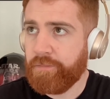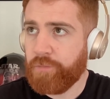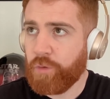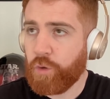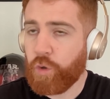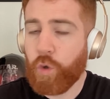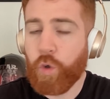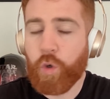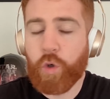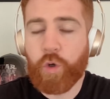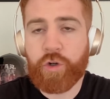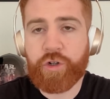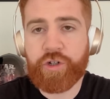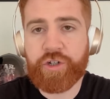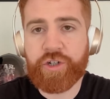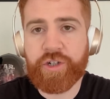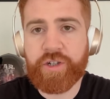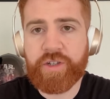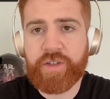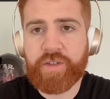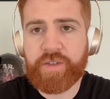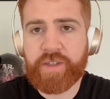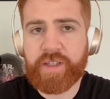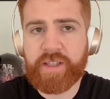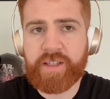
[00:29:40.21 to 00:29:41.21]

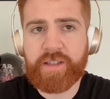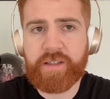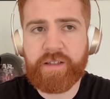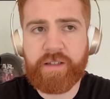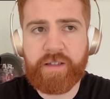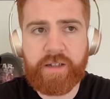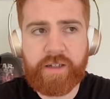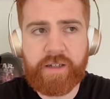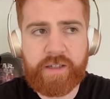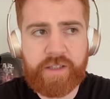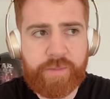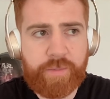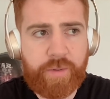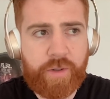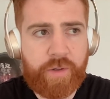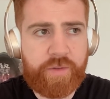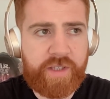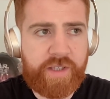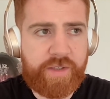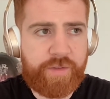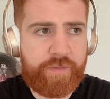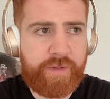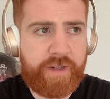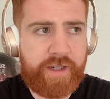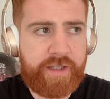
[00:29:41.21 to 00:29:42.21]
cautious, I suppose
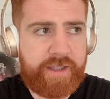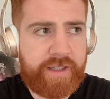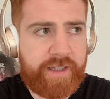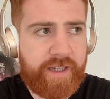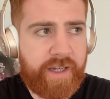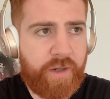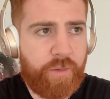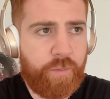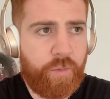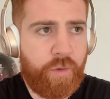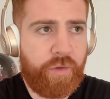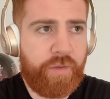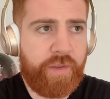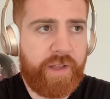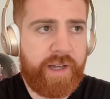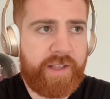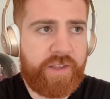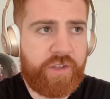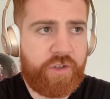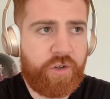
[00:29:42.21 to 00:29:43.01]
it's finding out what their